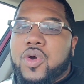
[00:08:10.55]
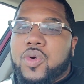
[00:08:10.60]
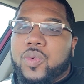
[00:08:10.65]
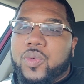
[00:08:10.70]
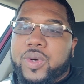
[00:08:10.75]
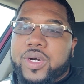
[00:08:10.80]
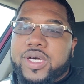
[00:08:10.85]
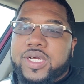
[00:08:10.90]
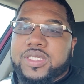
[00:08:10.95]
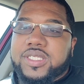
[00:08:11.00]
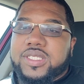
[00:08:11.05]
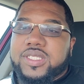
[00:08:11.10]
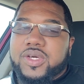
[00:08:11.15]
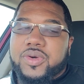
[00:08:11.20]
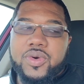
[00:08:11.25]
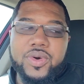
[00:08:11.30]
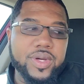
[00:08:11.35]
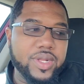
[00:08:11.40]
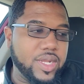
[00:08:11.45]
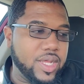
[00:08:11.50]
was
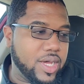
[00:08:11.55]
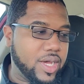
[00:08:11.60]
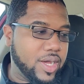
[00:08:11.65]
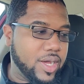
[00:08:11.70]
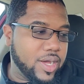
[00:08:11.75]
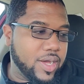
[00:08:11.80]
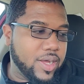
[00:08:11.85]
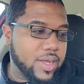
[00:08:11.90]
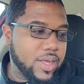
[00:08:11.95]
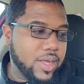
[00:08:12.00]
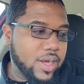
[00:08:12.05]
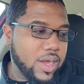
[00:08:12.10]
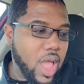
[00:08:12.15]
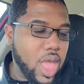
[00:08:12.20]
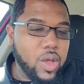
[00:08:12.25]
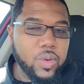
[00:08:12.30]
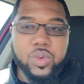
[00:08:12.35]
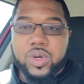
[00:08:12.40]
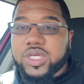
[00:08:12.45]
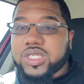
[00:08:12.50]
doing a
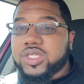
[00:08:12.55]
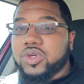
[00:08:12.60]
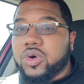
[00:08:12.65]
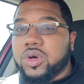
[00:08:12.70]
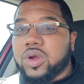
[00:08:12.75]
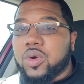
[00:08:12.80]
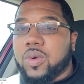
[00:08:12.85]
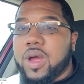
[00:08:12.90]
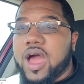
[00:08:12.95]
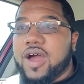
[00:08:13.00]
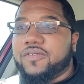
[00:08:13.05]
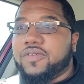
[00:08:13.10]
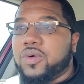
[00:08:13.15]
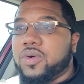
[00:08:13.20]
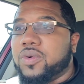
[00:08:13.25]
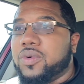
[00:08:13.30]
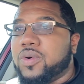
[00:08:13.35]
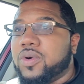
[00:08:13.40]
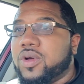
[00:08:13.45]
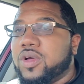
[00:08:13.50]
was doing a raffle,